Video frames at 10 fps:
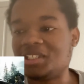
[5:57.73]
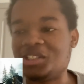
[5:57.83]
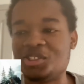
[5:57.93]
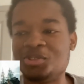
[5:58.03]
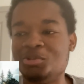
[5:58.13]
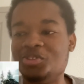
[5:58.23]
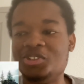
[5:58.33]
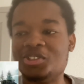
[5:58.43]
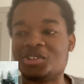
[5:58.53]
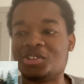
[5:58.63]
Like these
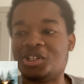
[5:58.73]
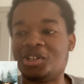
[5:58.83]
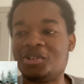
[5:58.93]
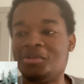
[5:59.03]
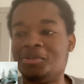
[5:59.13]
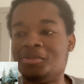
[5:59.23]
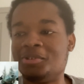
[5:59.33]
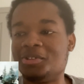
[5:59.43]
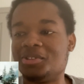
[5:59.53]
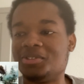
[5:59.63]
movies are terrible,
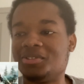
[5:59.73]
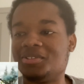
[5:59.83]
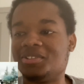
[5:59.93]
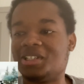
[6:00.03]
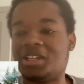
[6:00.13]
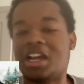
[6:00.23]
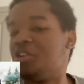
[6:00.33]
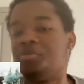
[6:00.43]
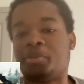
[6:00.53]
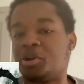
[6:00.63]
but. Like, I
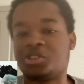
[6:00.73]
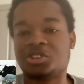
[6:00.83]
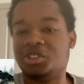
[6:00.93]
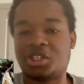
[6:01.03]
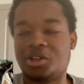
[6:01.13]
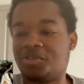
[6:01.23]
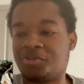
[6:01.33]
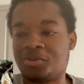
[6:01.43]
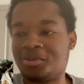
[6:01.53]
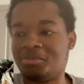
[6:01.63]
don't personally care for
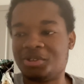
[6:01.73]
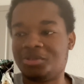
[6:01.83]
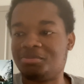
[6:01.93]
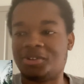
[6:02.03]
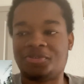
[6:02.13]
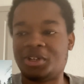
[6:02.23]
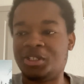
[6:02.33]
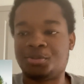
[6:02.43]
them, but the fights